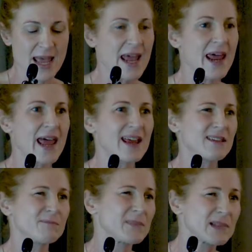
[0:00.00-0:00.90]
Headache,
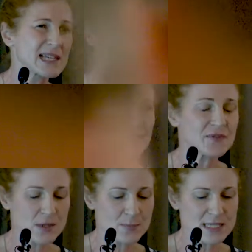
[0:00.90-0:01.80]
less than
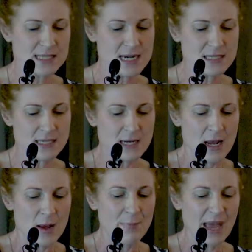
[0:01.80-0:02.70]
50%.
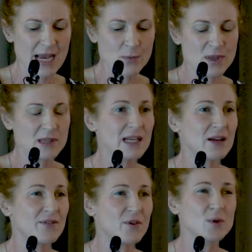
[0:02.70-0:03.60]
Pain with
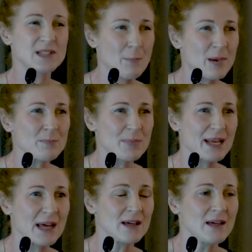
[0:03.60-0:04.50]
leaning forward is a bit
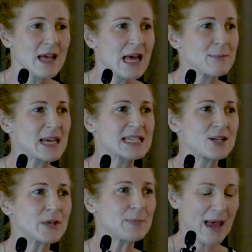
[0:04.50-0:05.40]
better. And
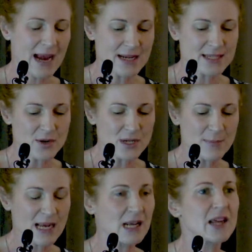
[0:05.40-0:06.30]
maxillary pain is only
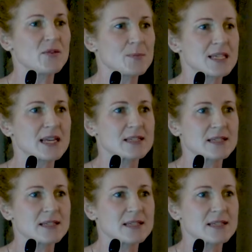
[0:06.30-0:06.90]
about 11%